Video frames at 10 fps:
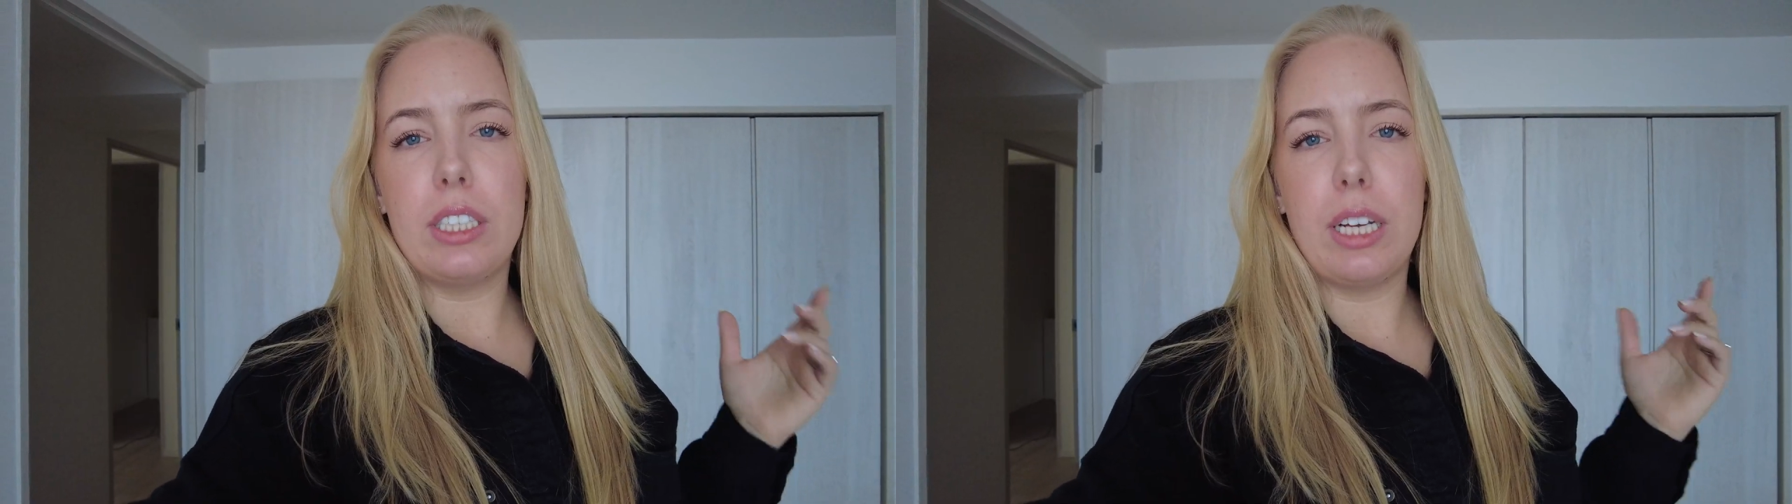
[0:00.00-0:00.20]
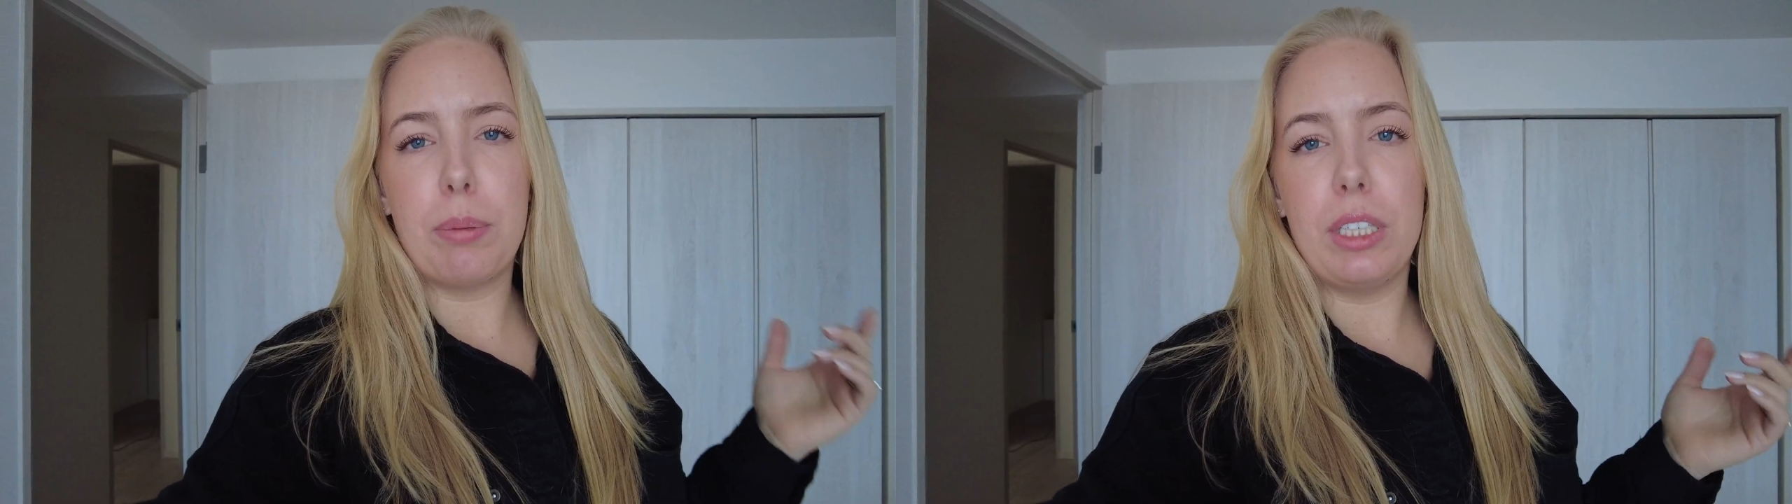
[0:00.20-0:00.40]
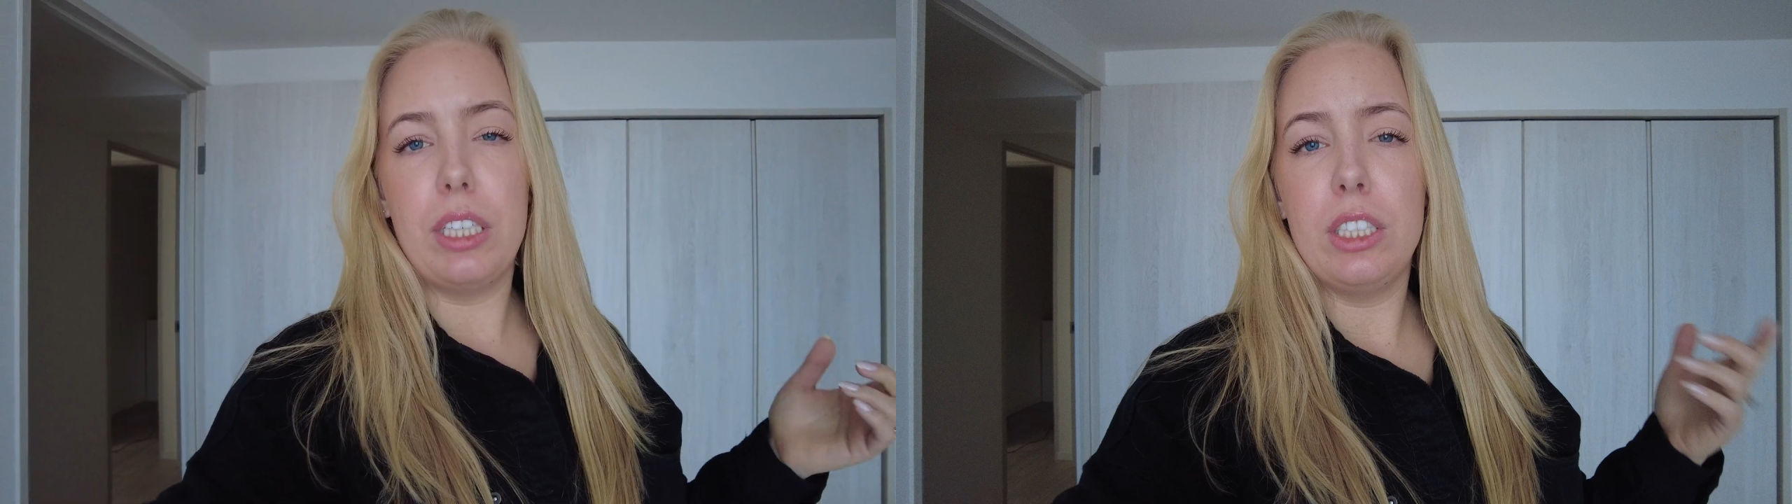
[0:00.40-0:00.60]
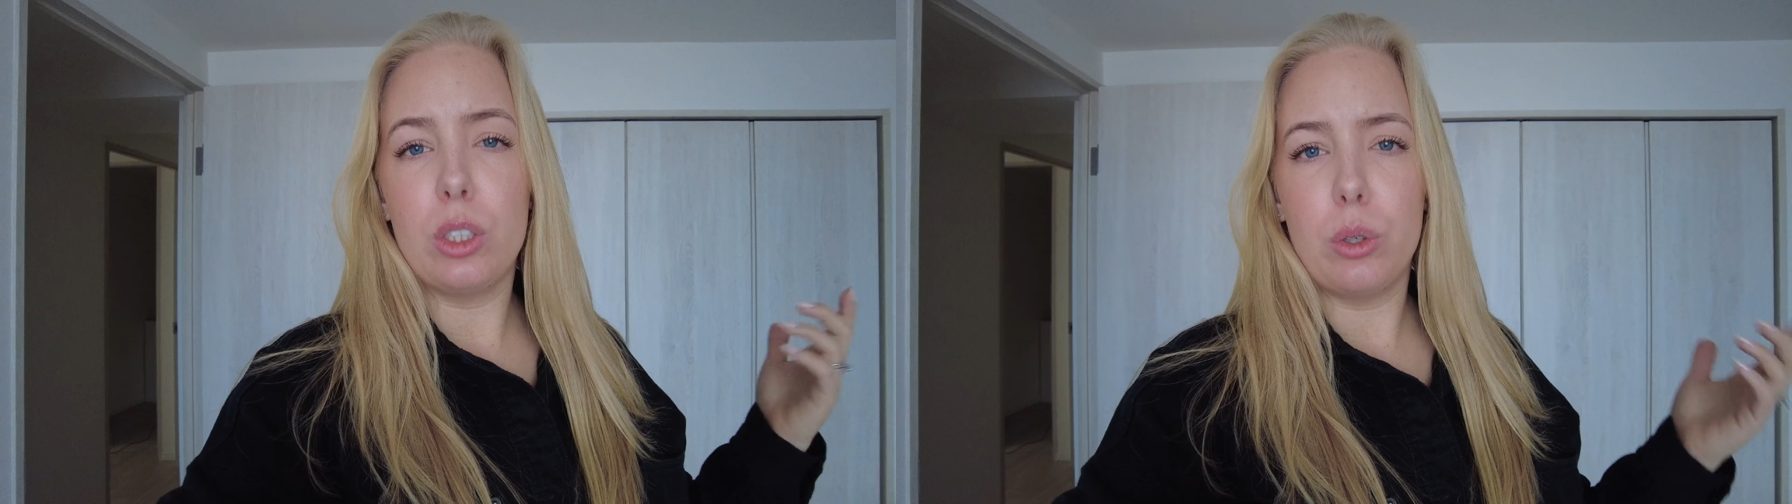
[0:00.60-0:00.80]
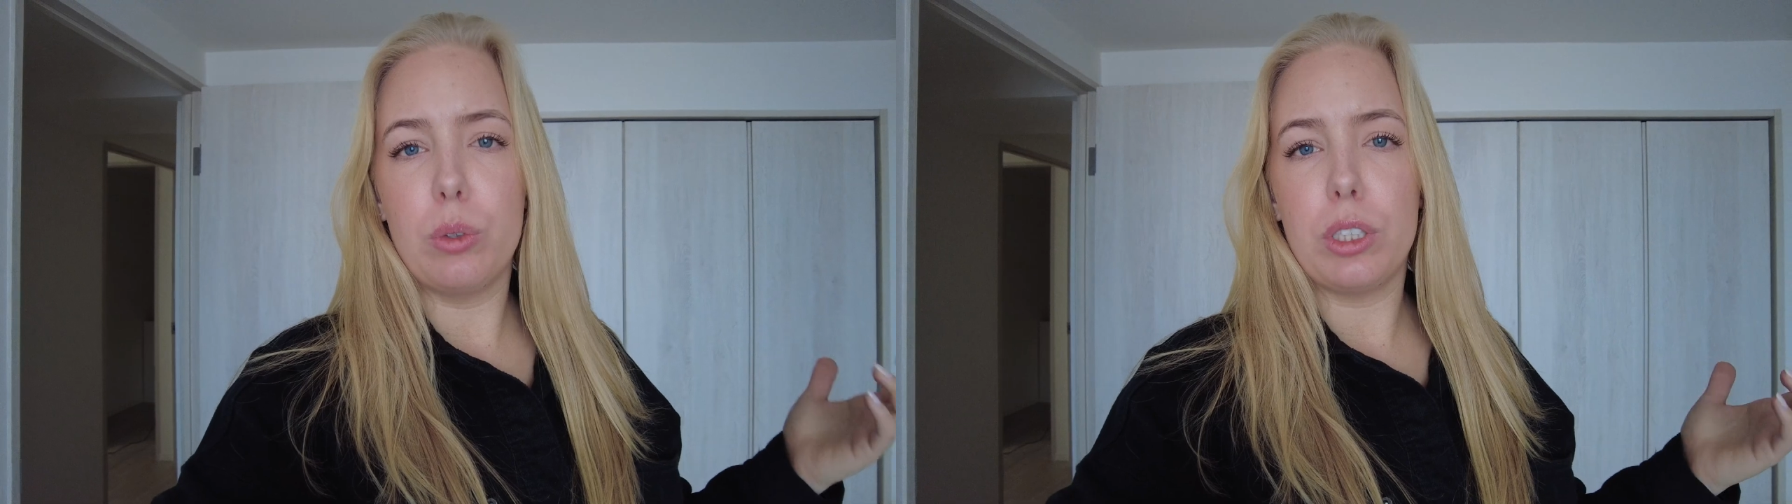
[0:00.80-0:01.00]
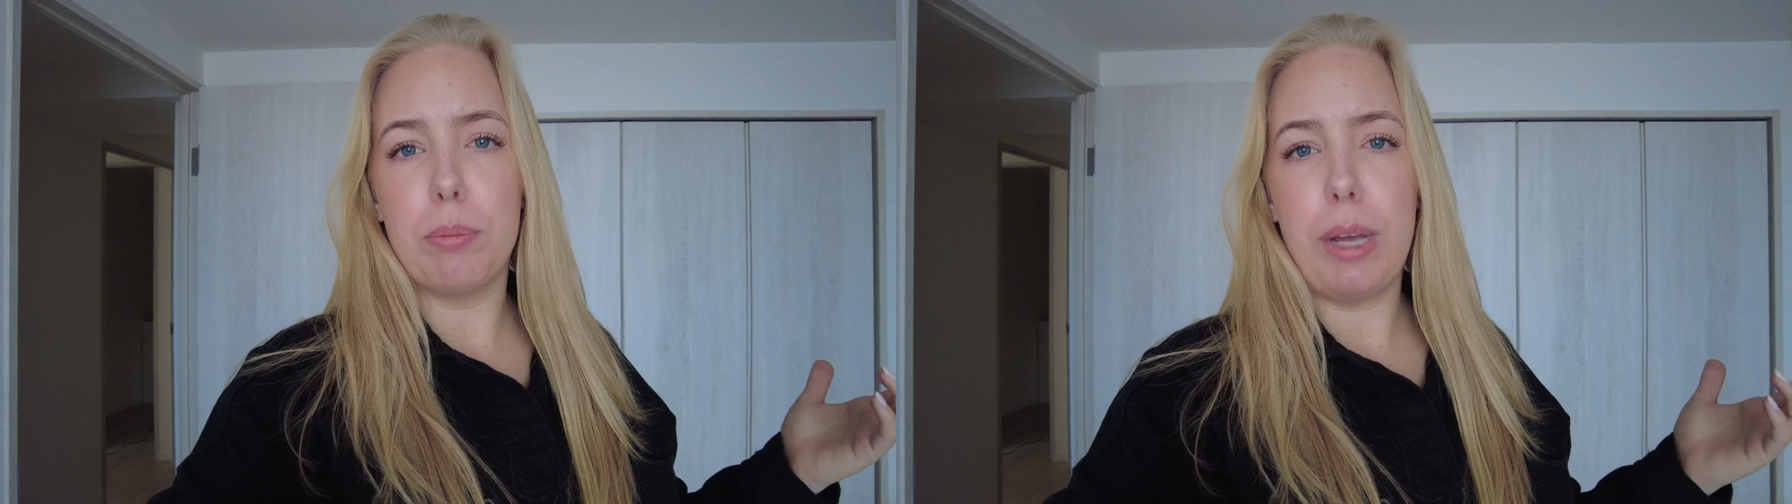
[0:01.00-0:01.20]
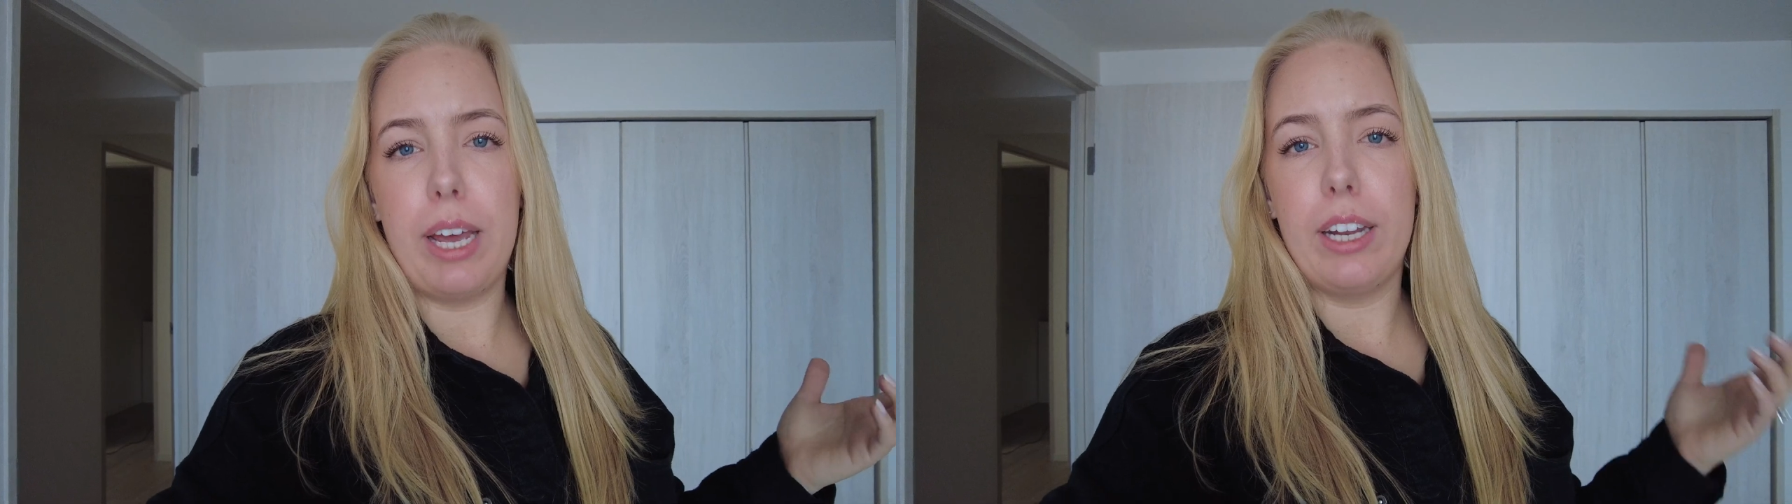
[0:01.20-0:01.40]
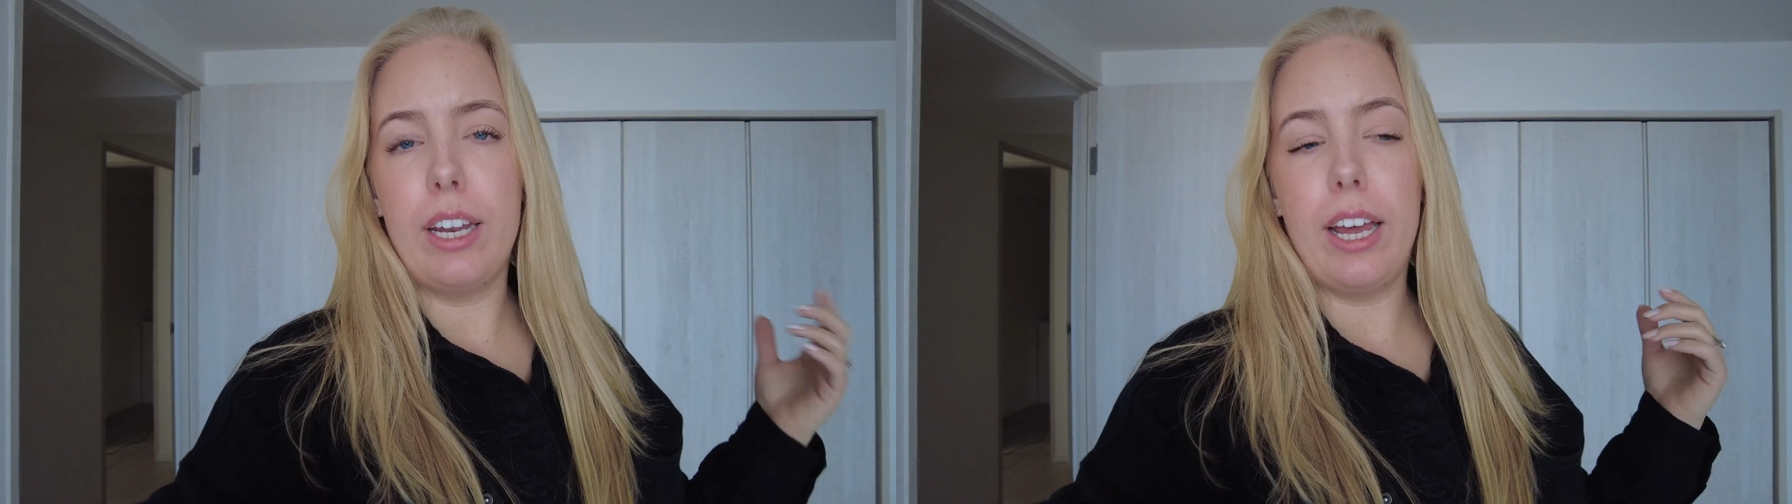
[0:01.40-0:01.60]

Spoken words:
Japanese, so it was a man,